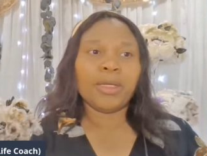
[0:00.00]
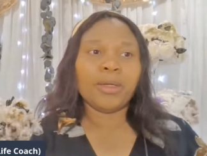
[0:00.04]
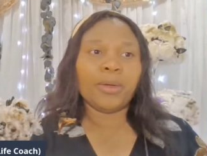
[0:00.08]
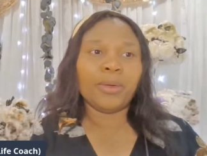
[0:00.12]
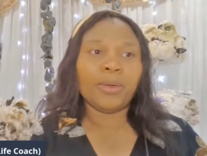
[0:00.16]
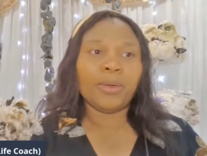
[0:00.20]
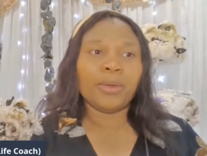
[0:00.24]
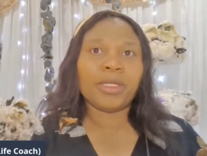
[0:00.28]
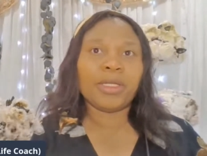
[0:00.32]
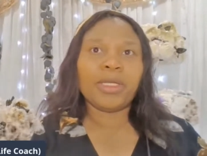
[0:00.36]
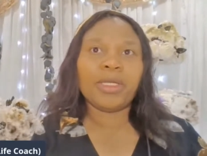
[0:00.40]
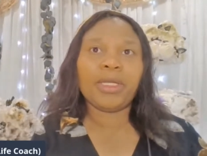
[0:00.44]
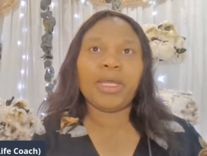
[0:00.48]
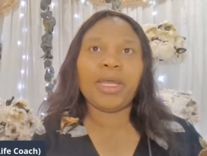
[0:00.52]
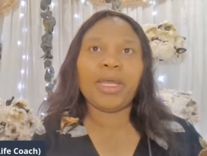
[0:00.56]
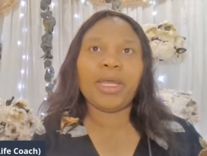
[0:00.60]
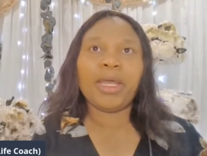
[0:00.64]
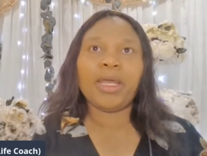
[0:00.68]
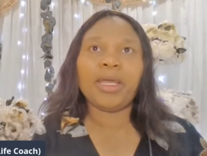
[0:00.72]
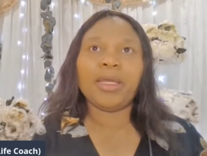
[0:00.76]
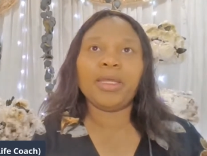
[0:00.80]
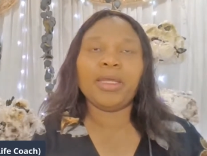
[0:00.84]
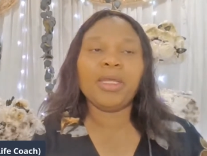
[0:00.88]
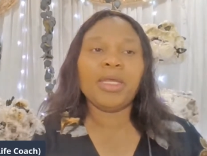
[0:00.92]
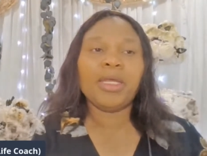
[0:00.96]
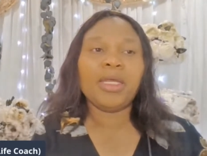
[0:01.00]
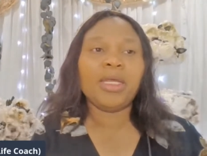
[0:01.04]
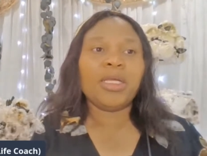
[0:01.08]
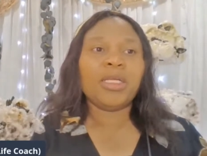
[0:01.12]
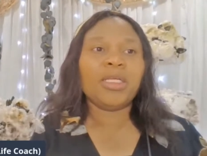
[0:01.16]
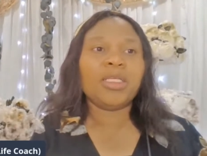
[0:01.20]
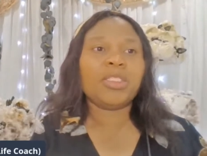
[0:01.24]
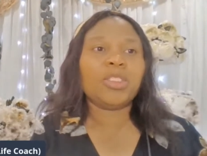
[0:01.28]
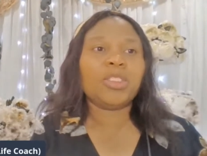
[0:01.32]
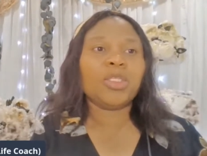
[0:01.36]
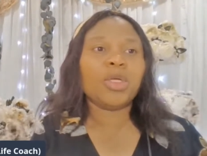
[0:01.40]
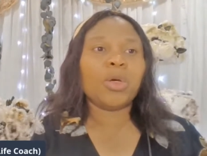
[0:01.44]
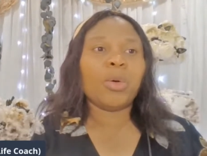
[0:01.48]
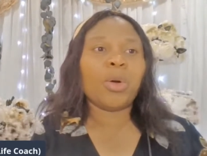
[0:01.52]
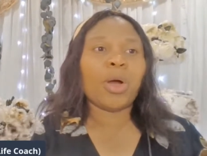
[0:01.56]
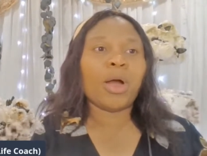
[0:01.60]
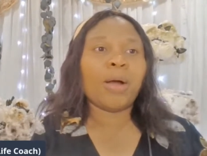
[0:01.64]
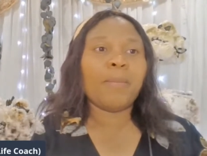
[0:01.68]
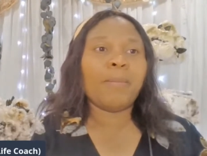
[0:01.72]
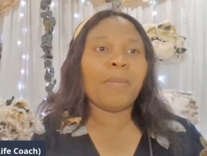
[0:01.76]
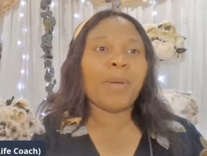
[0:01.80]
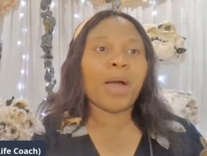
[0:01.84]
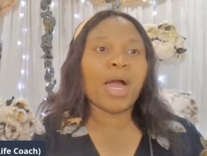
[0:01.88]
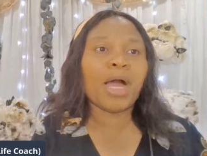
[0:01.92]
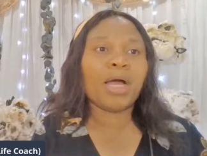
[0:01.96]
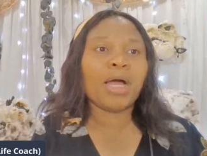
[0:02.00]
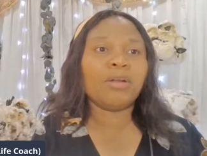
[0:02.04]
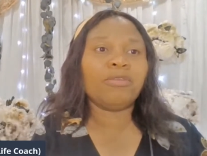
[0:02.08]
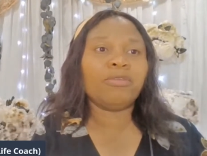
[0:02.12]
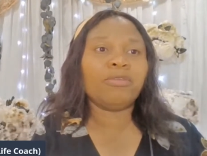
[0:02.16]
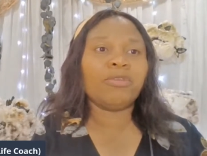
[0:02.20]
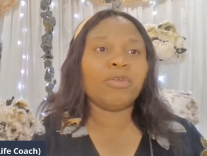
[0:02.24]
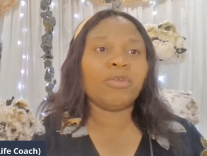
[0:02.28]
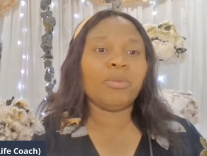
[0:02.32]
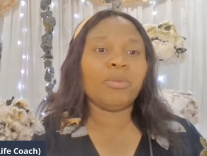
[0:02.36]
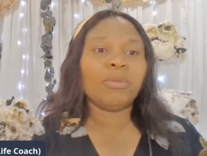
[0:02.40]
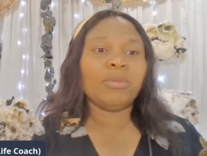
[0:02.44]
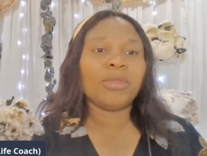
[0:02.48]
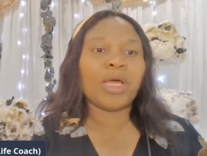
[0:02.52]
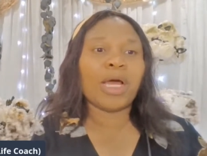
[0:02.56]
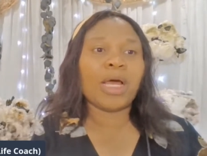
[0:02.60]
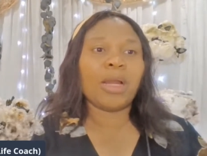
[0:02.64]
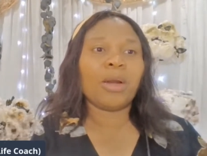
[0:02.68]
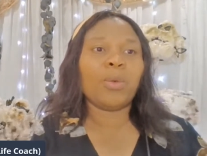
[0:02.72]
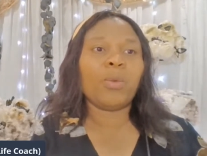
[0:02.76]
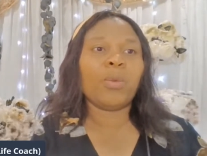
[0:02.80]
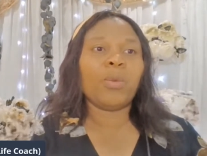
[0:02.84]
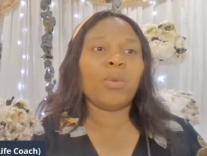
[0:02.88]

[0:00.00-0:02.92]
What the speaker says: Okay. So apart from that,